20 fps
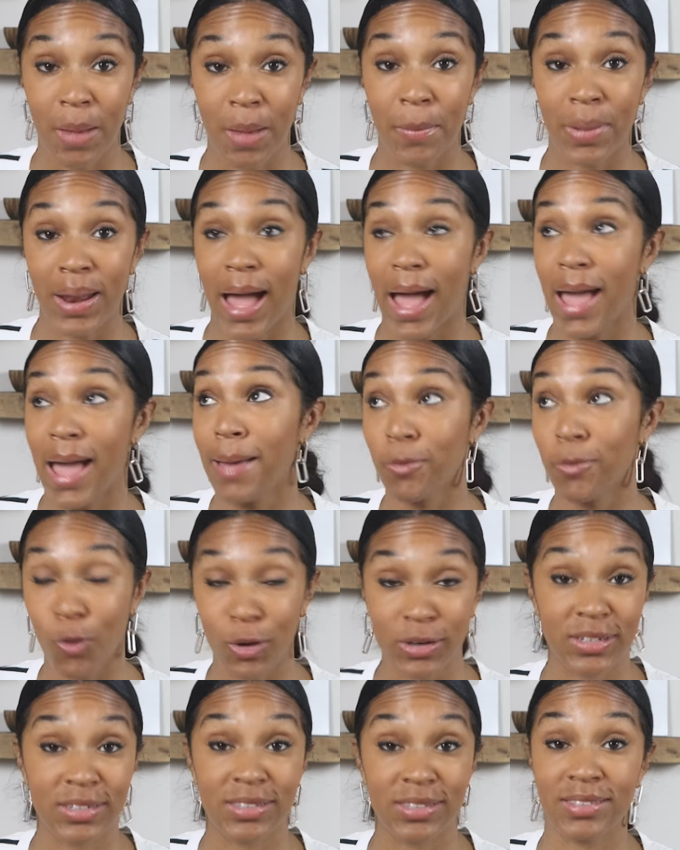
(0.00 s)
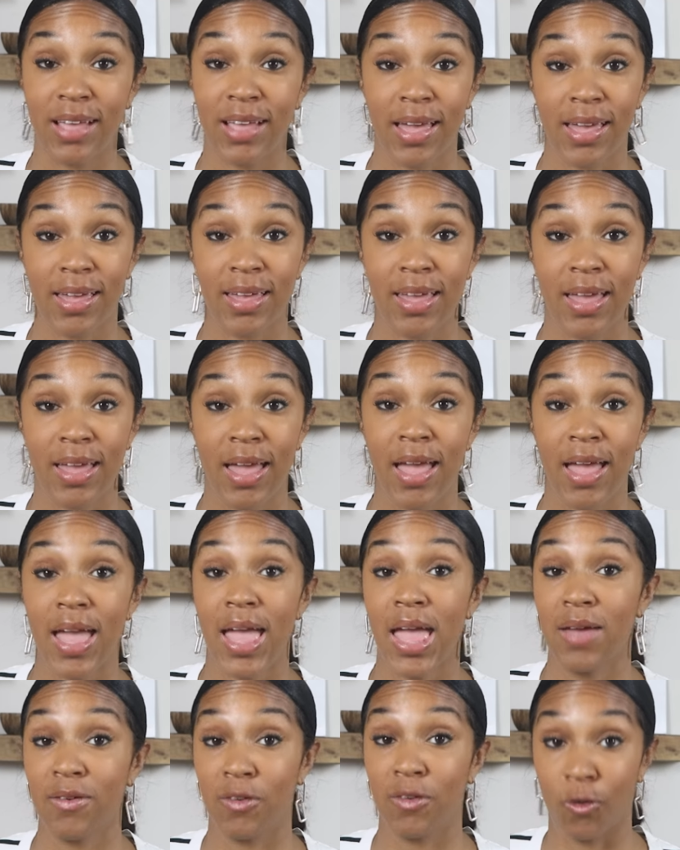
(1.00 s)
but I am going to say
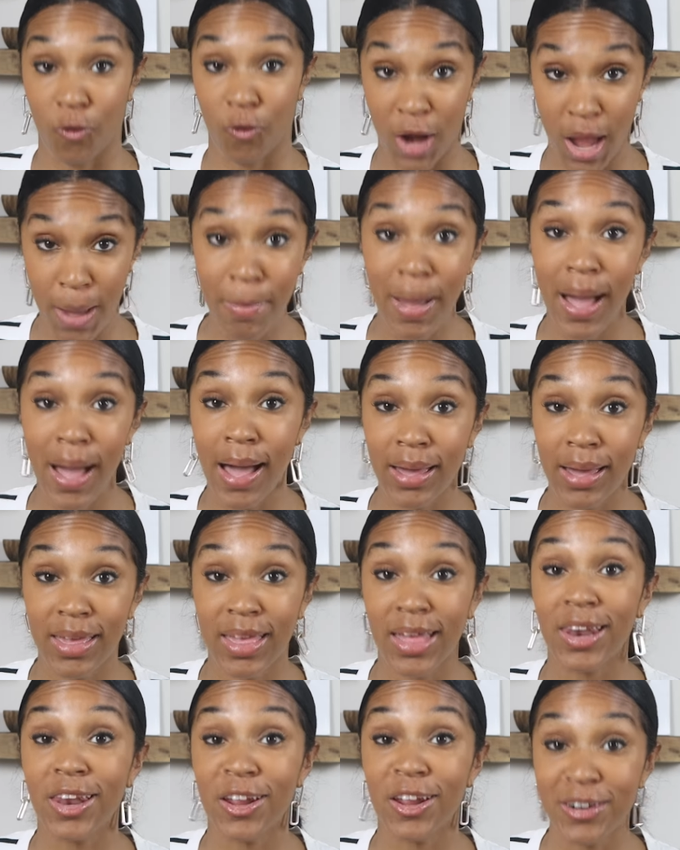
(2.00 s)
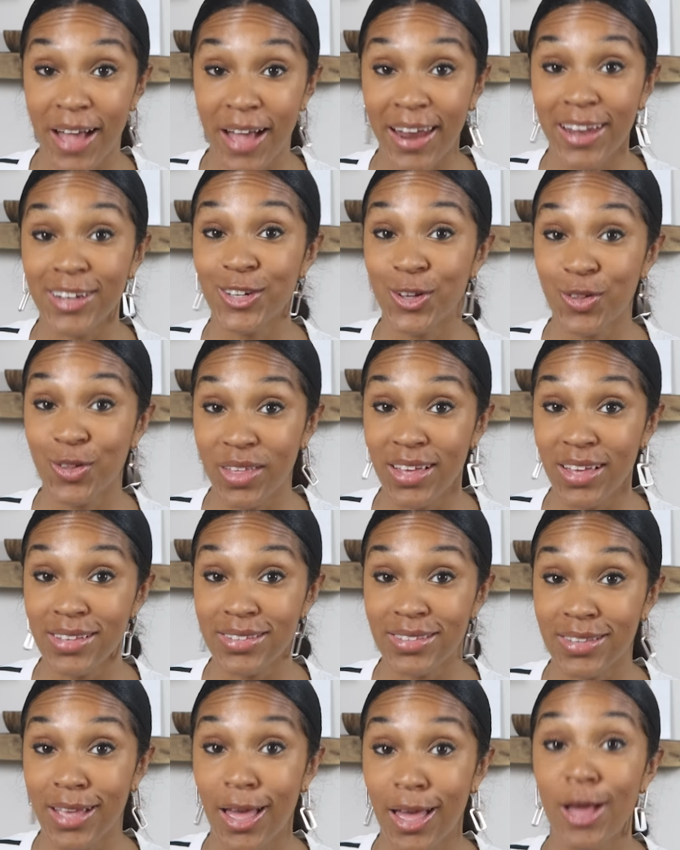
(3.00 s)
if grandma can learn how to do
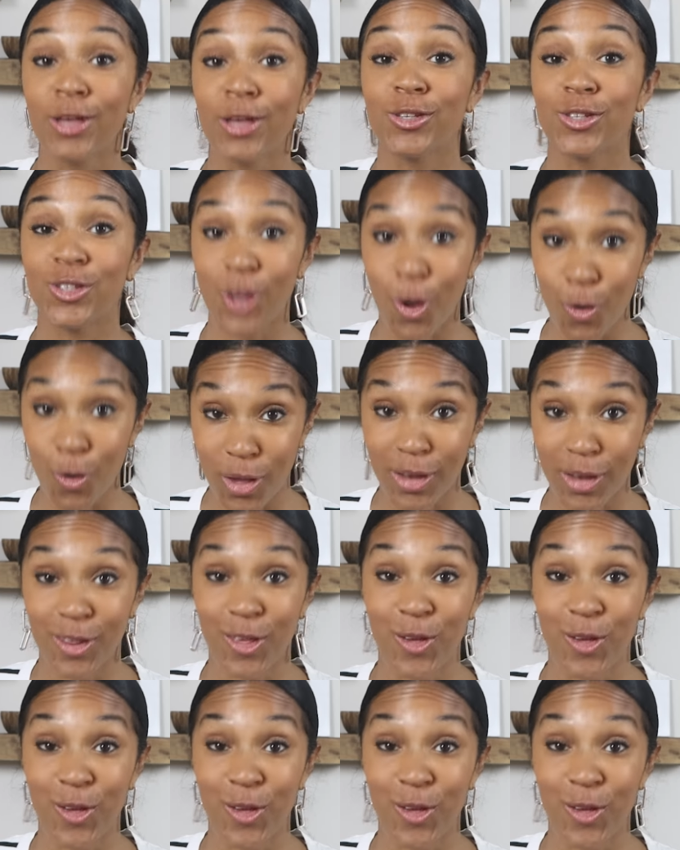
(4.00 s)
this, so can